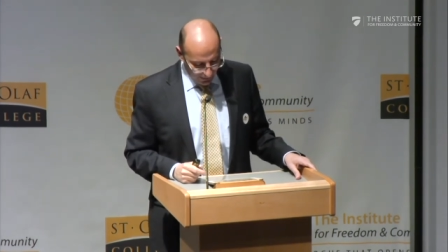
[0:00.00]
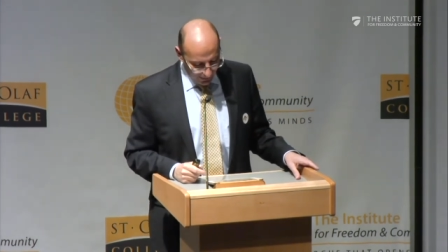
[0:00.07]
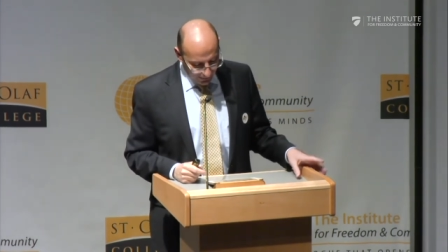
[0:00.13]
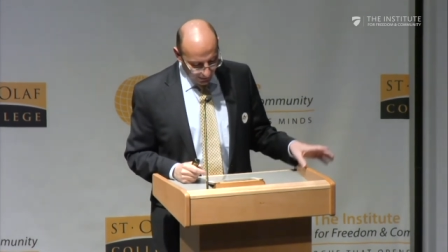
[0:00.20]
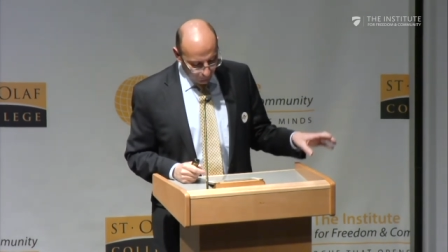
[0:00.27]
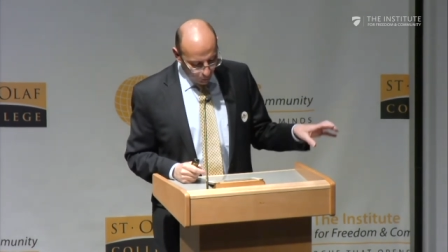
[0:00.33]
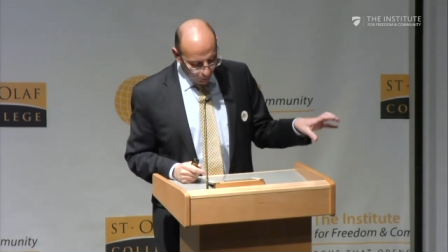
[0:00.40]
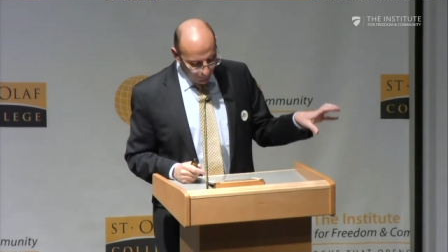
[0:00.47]

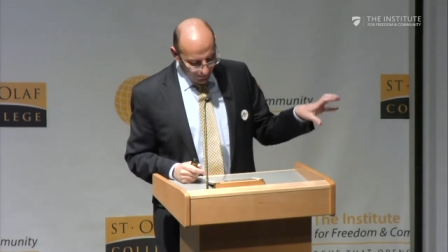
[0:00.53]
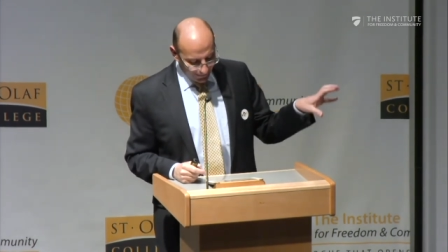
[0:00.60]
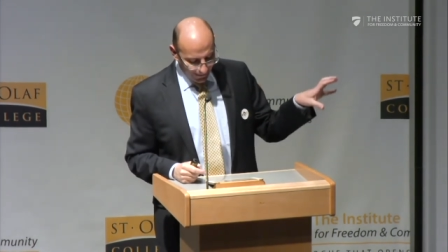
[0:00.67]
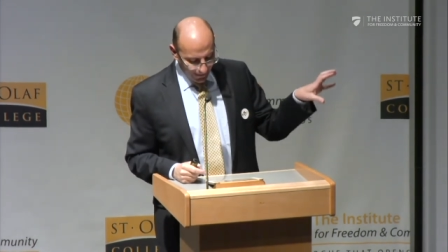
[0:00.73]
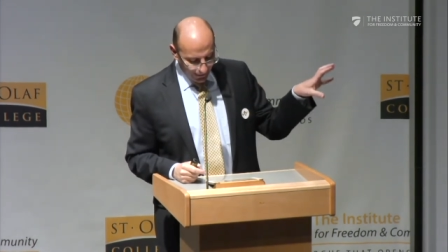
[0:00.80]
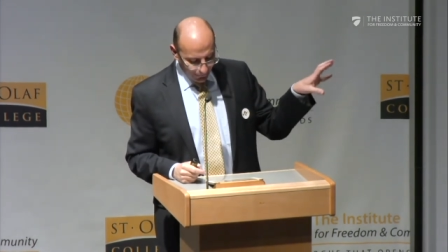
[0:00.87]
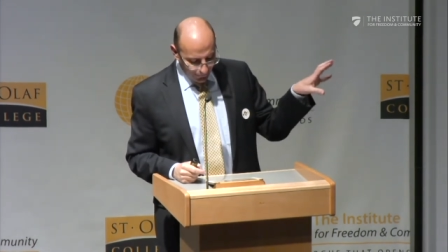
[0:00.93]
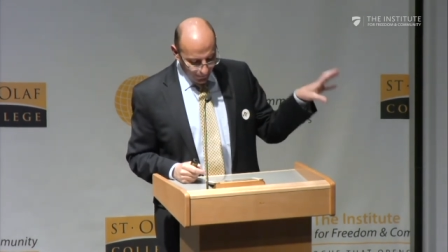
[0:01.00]
The moment
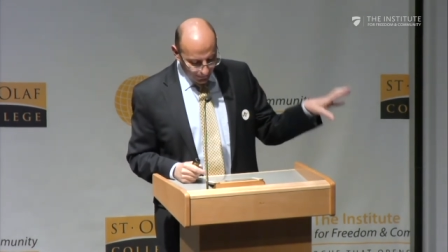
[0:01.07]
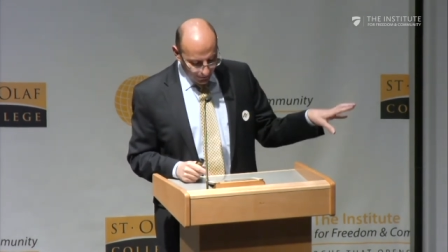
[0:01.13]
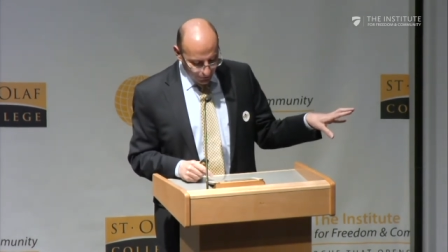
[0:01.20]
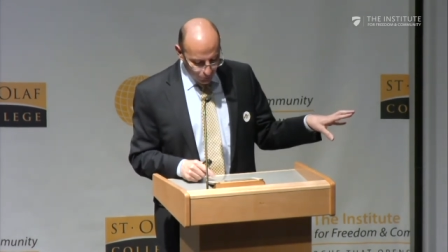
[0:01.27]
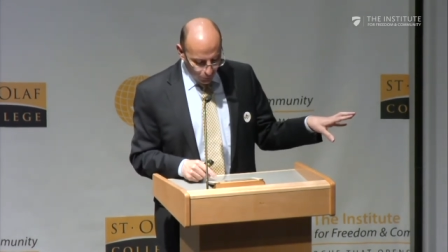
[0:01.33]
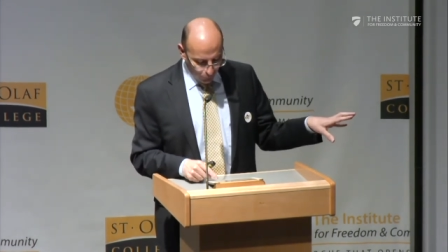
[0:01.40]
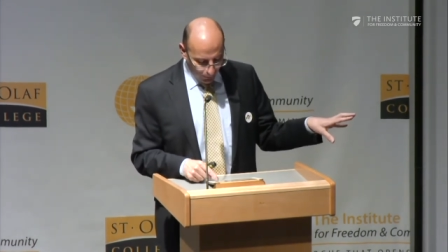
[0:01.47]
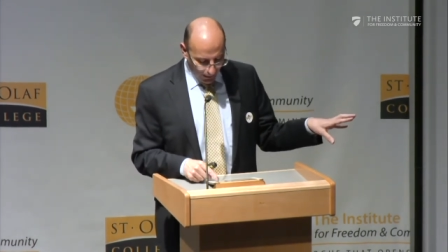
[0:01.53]
he
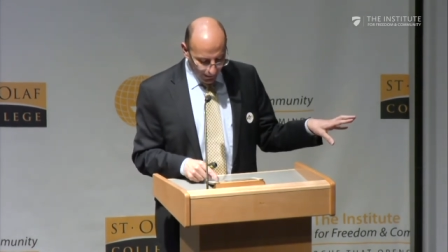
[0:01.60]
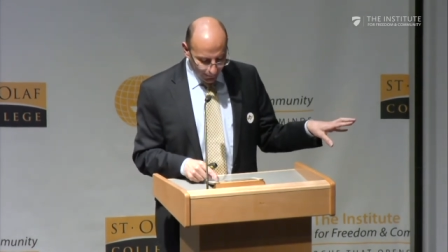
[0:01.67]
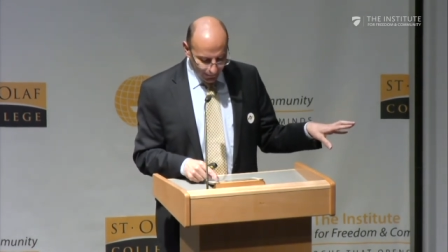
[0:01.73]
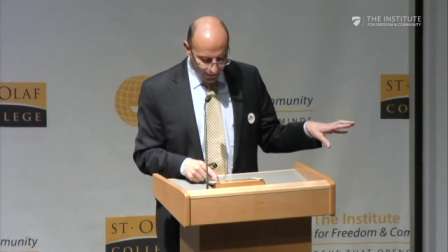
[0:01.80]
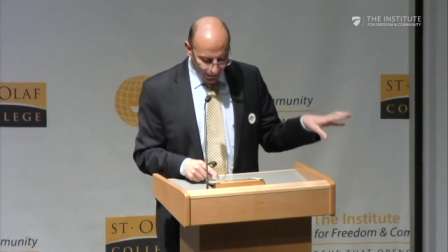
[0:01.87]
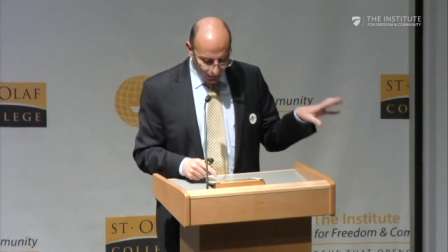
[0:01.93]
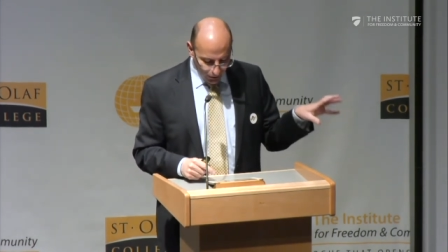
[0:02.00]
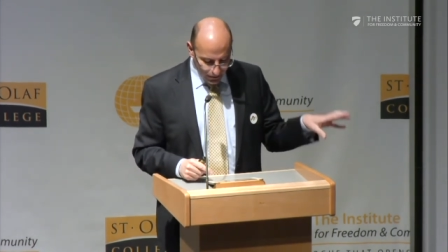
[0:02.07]
invaded Kuwait,
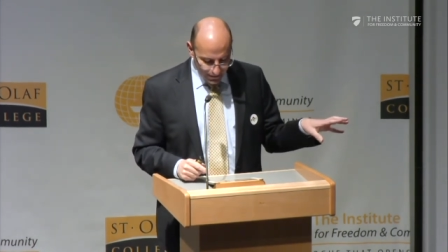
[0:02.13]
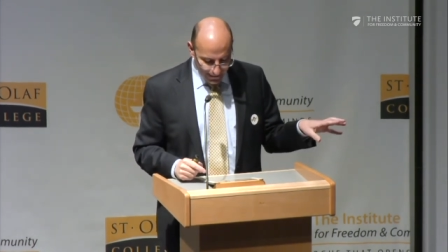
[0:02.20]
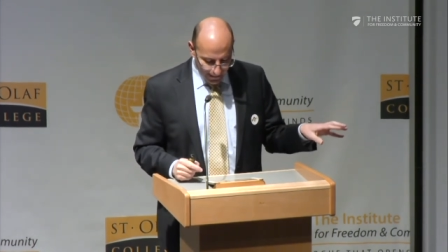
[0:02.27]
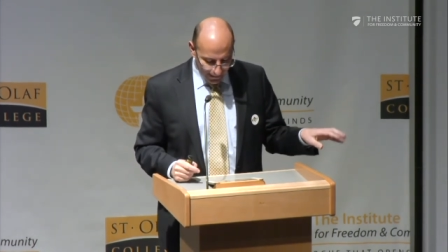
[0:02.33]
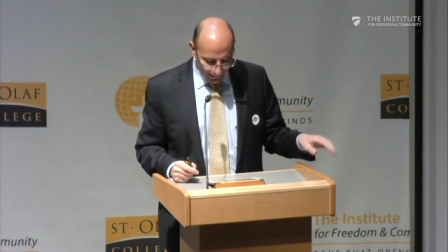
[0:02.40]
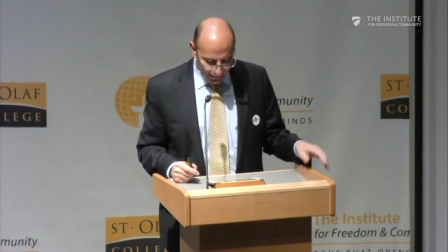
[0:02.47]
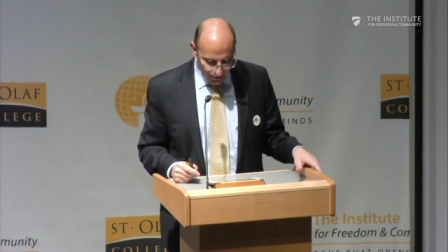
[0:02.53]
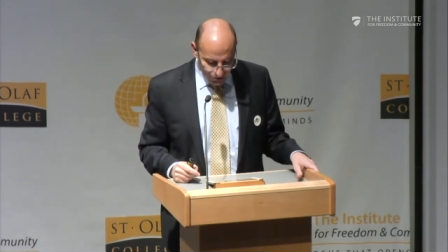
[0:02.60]
he lost
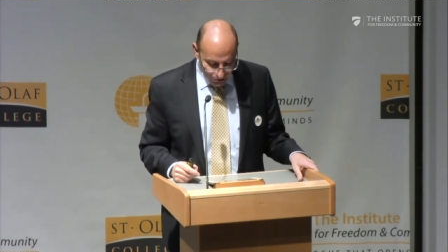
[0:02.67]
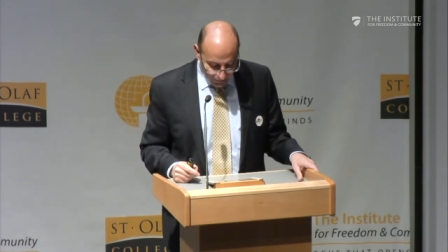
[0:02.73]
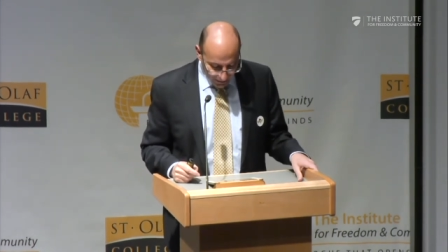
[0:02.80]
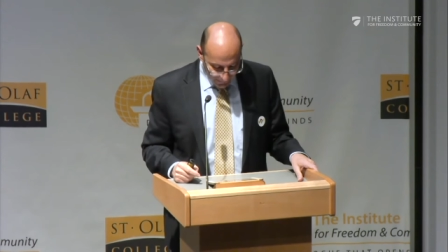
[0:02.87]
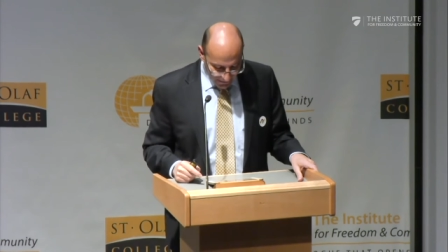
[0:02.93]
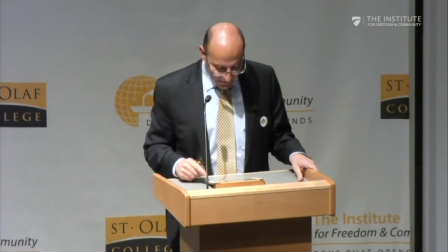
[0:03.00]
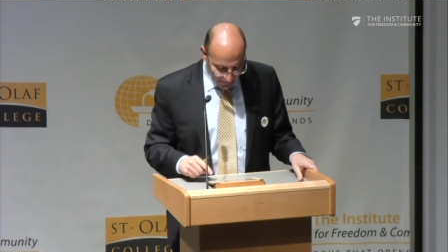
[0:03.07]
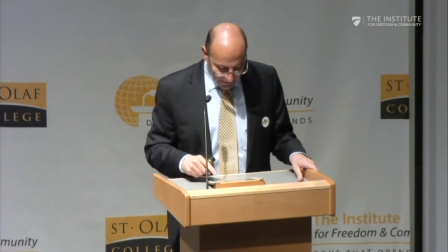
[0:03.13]
that
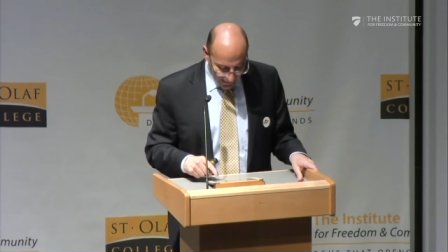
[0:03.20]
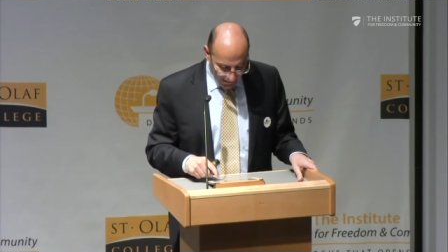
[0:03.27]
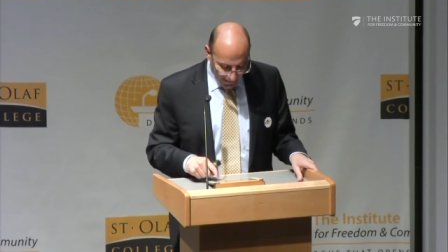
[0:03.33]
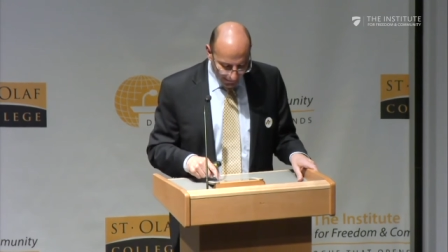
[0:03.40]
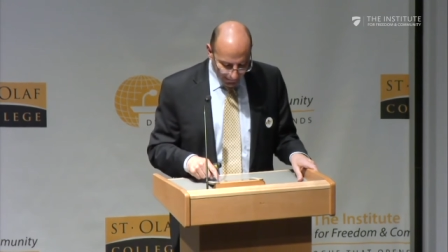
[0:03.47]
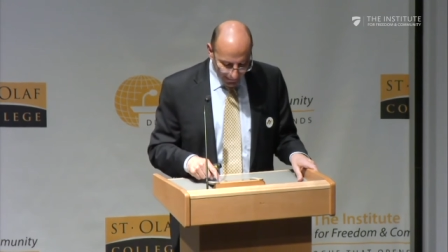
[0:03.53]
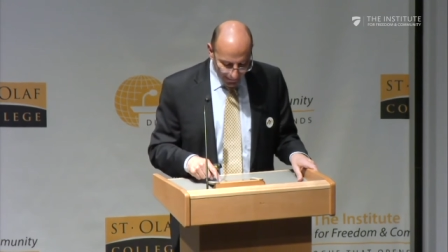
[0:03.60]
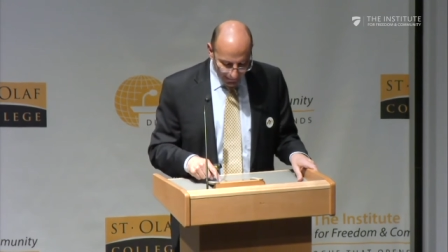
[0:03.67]
legitimacy
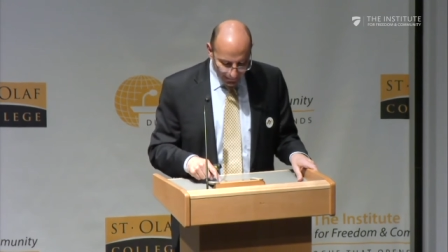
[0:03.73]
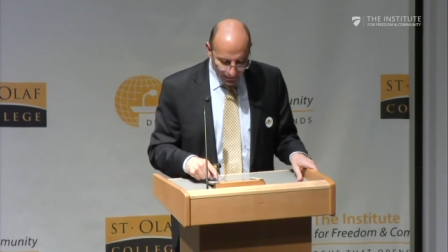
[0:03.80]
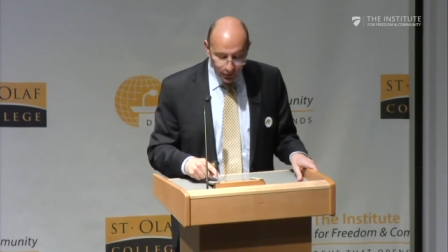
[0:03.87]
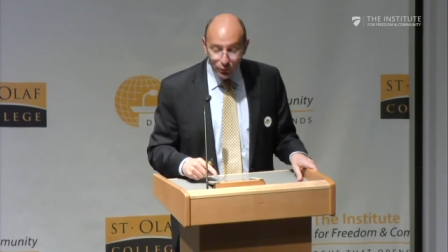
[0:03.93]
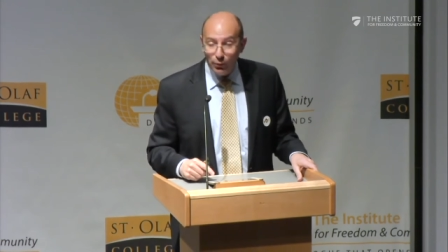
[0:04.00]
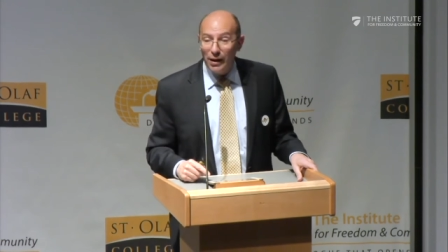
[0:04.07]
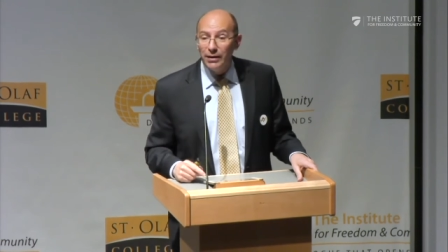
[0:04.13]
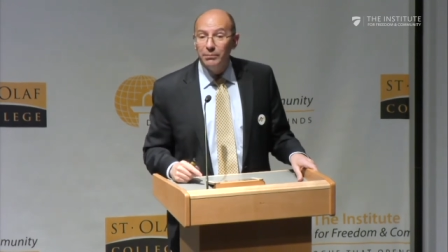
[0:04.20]
and needed
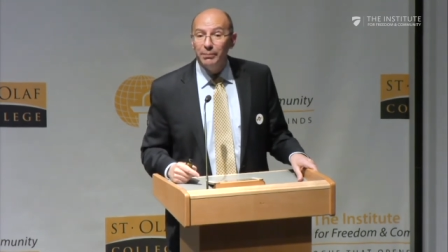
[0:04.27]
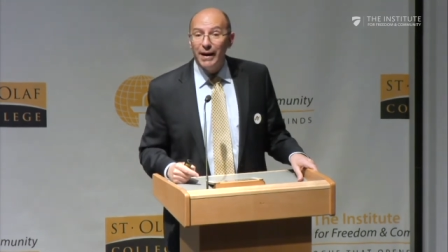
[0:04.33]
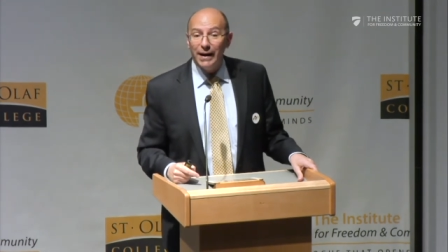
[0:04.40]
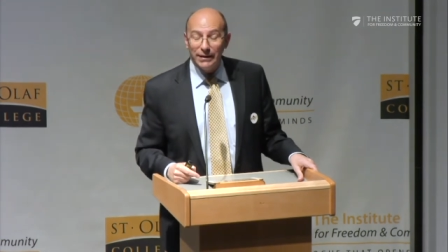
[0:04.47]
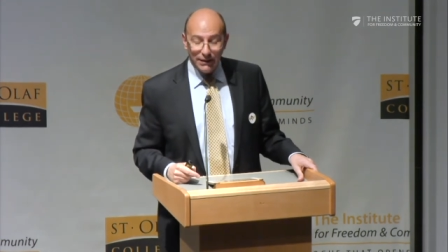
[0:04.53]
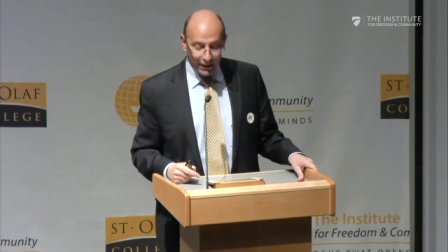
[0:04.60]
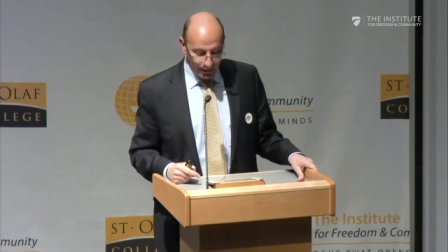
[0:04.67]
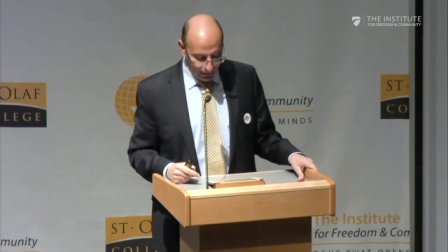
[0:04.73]
one
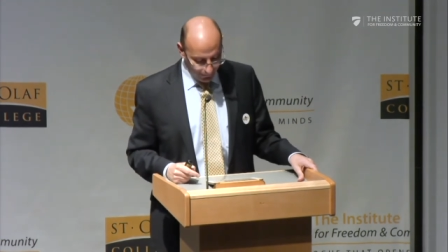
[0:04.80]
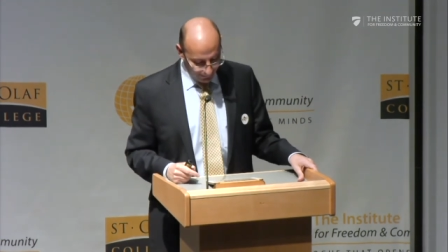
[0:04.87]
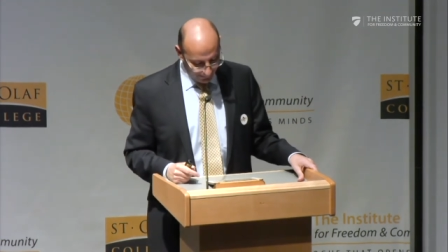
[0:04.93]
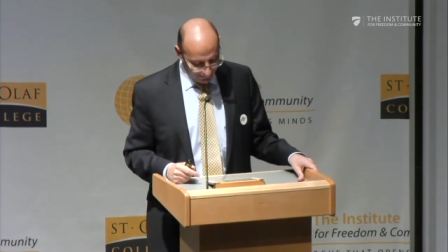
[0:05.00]
badly.